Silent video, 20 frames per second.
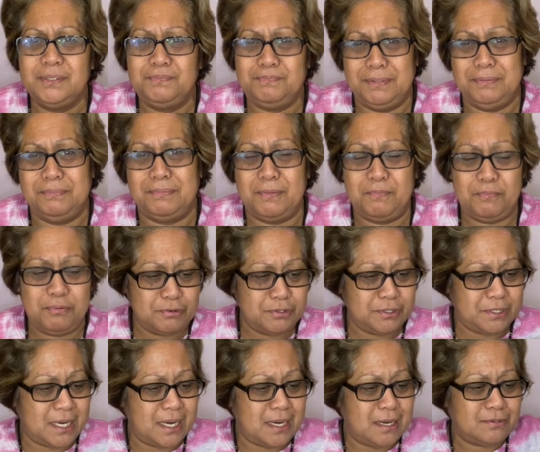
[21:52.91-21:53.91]
be my poor
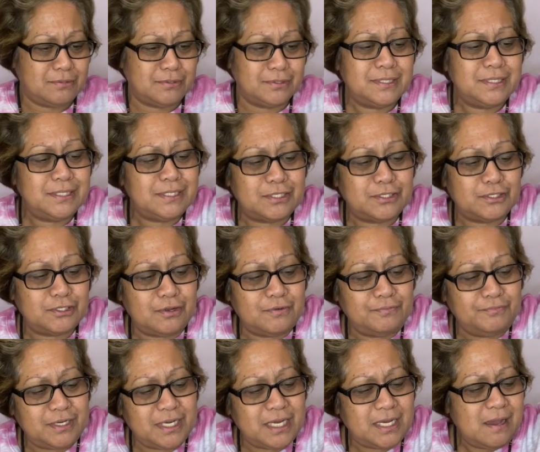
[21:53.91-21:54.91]
dad, because he's a
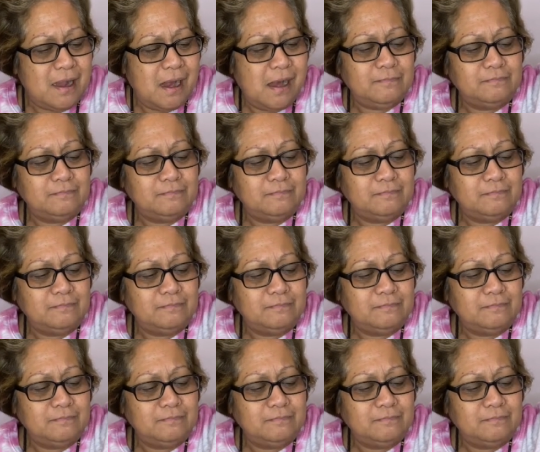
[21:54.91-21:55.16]
softie.